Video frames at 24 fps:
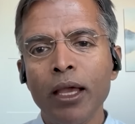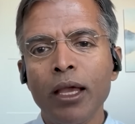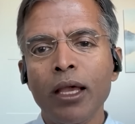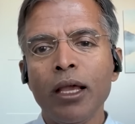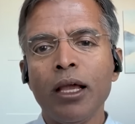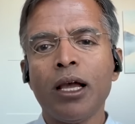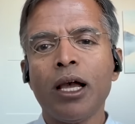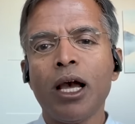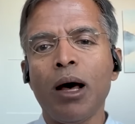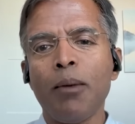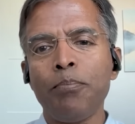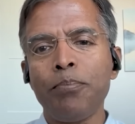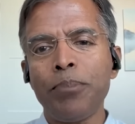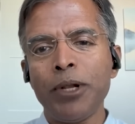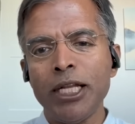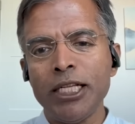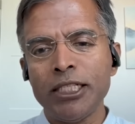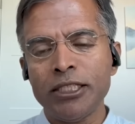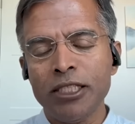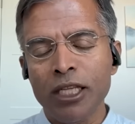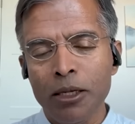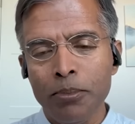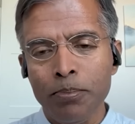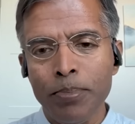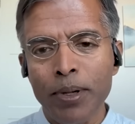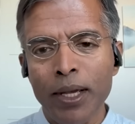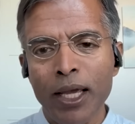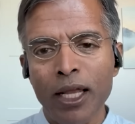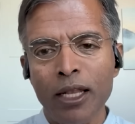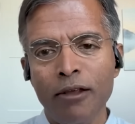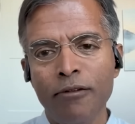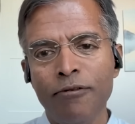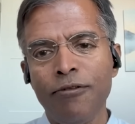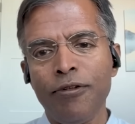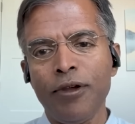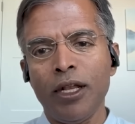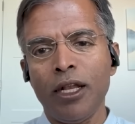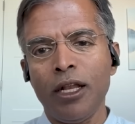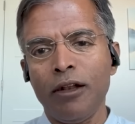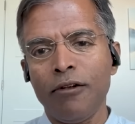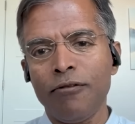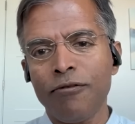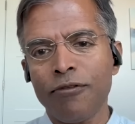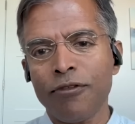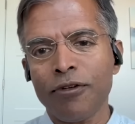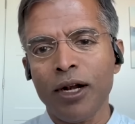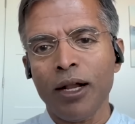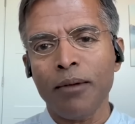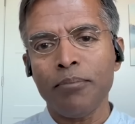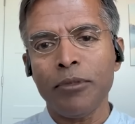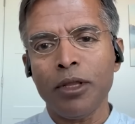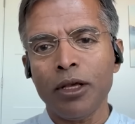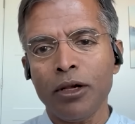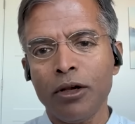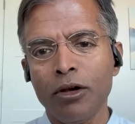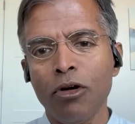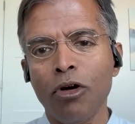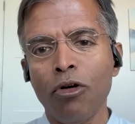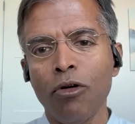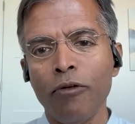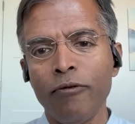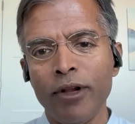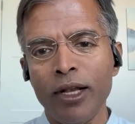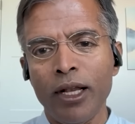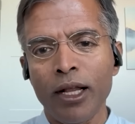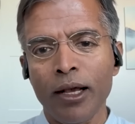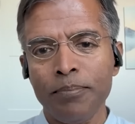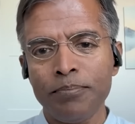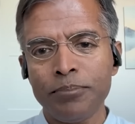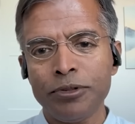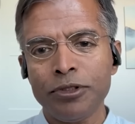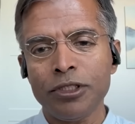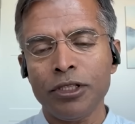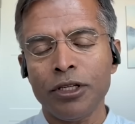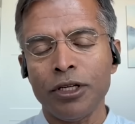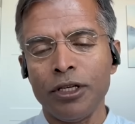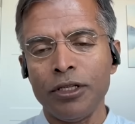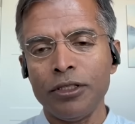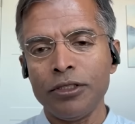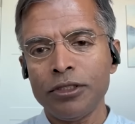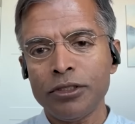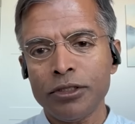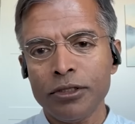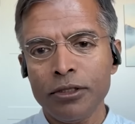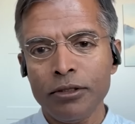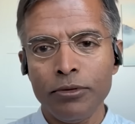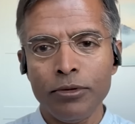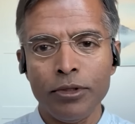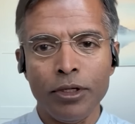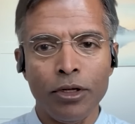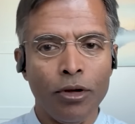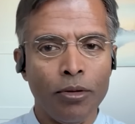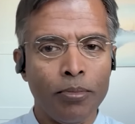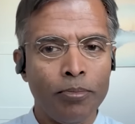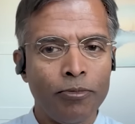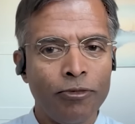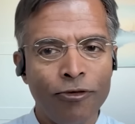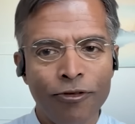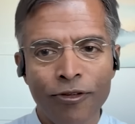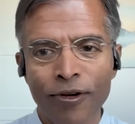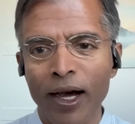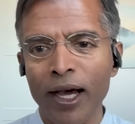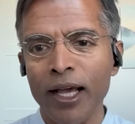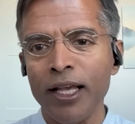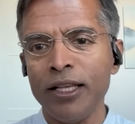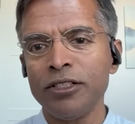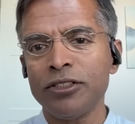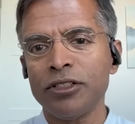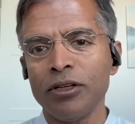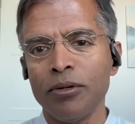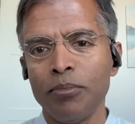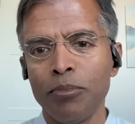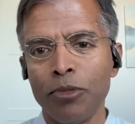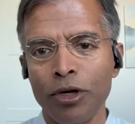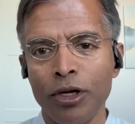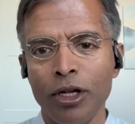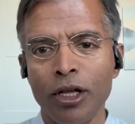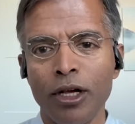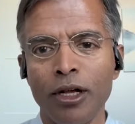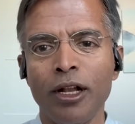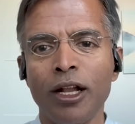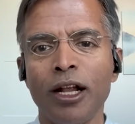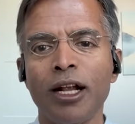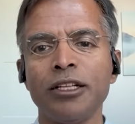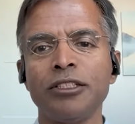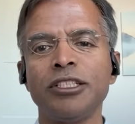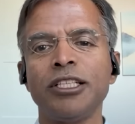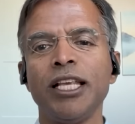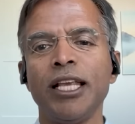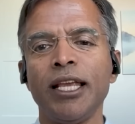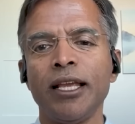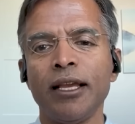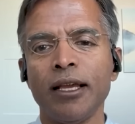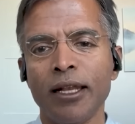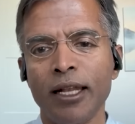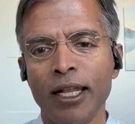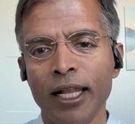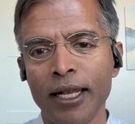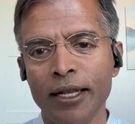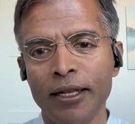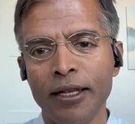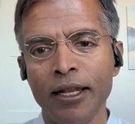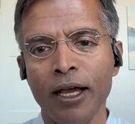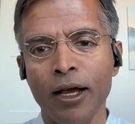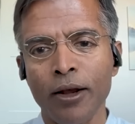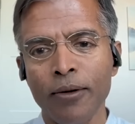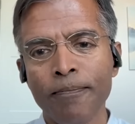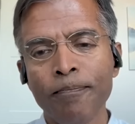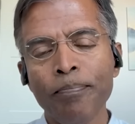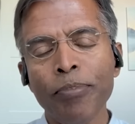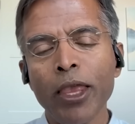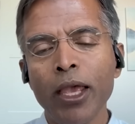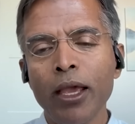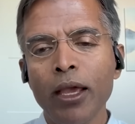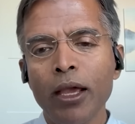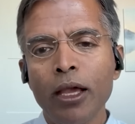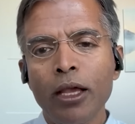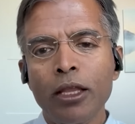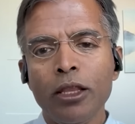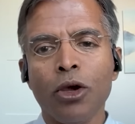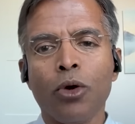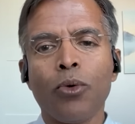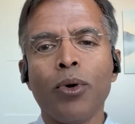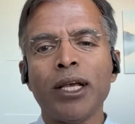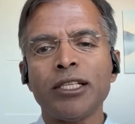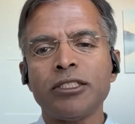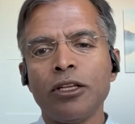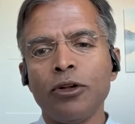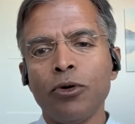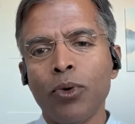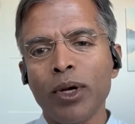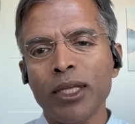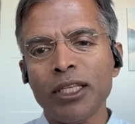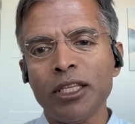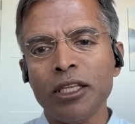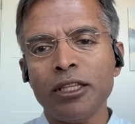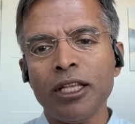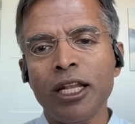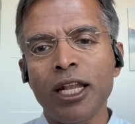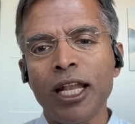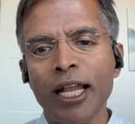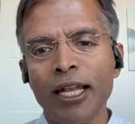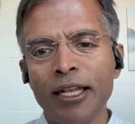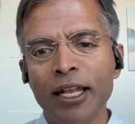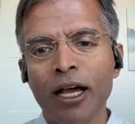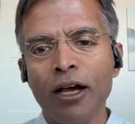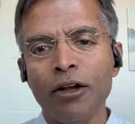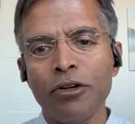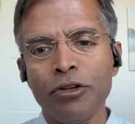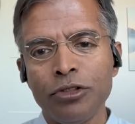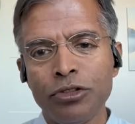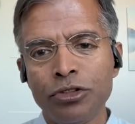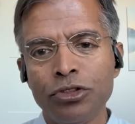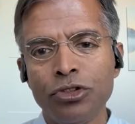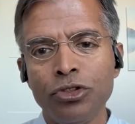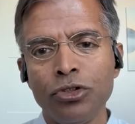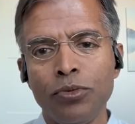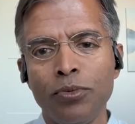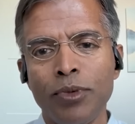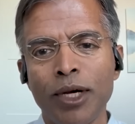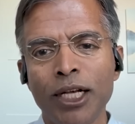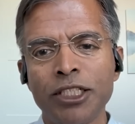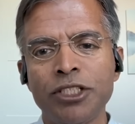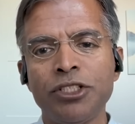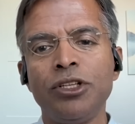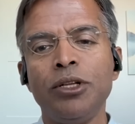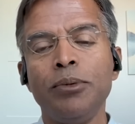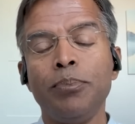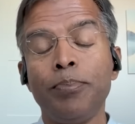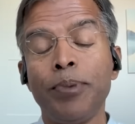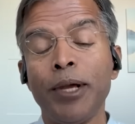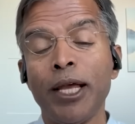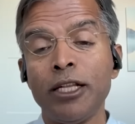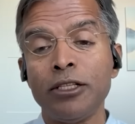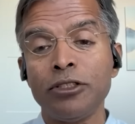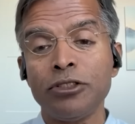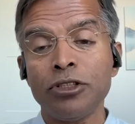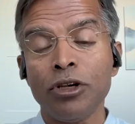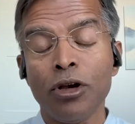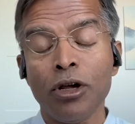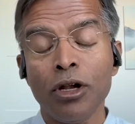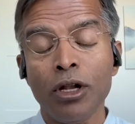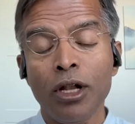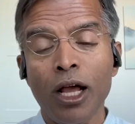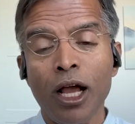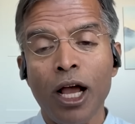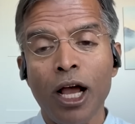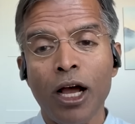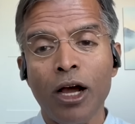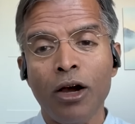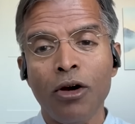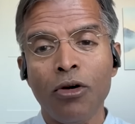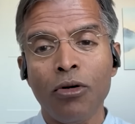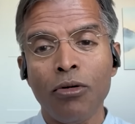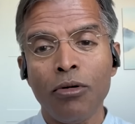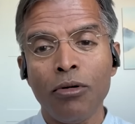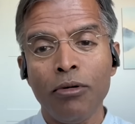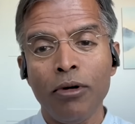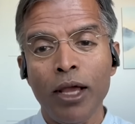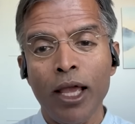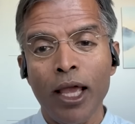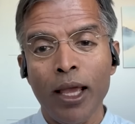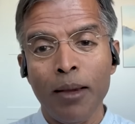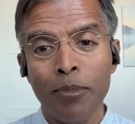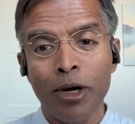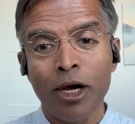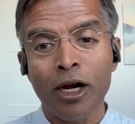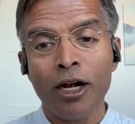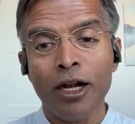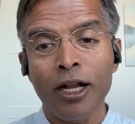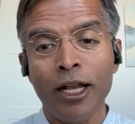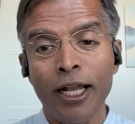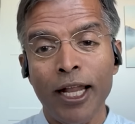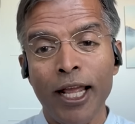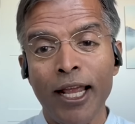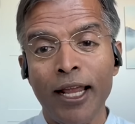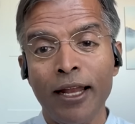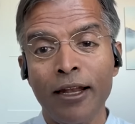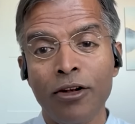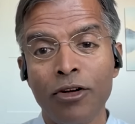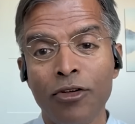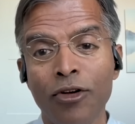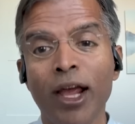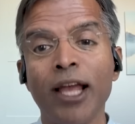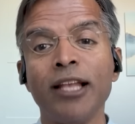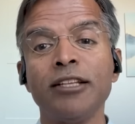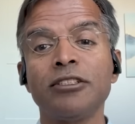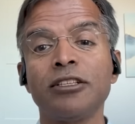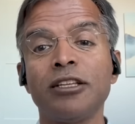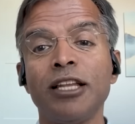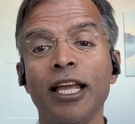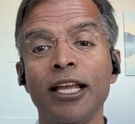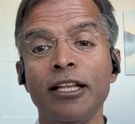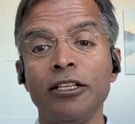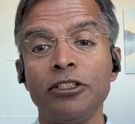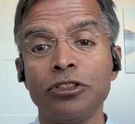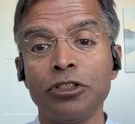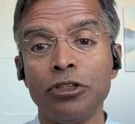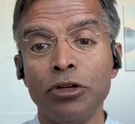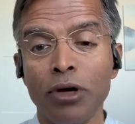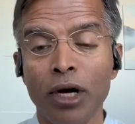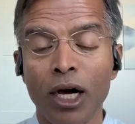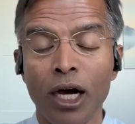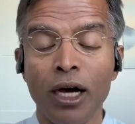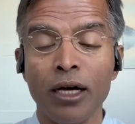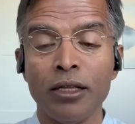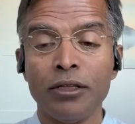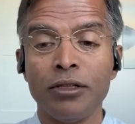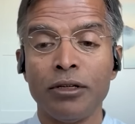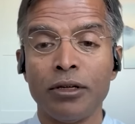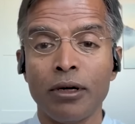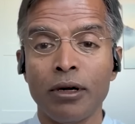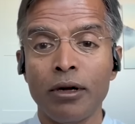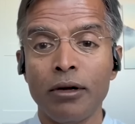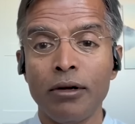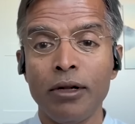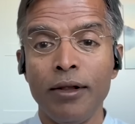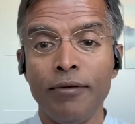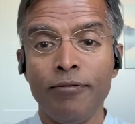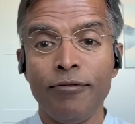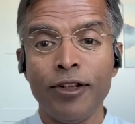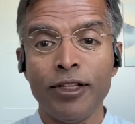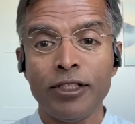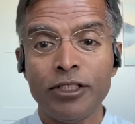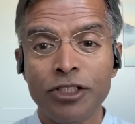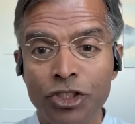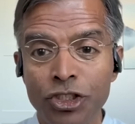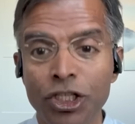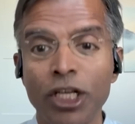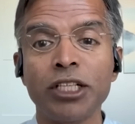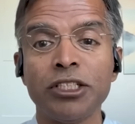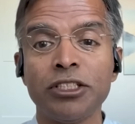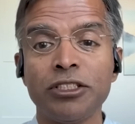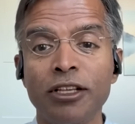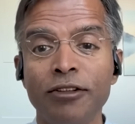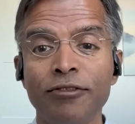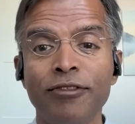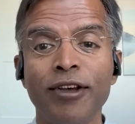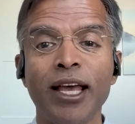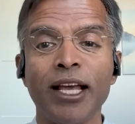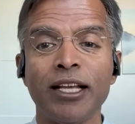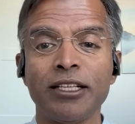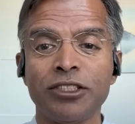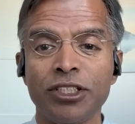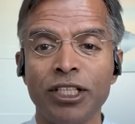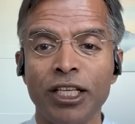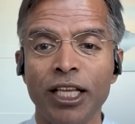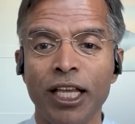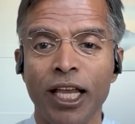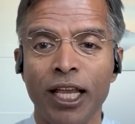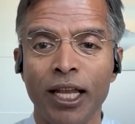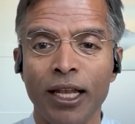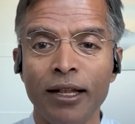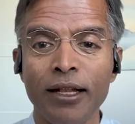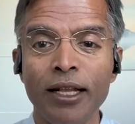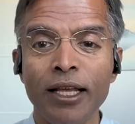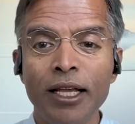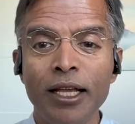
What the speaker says: companies that benefited from the COVID upsurge, you know, Pfizer, Moderna are seeing a letdown. The question of whether the letdown is too much depends on how mRNA translates to other. If it's just a vaccine,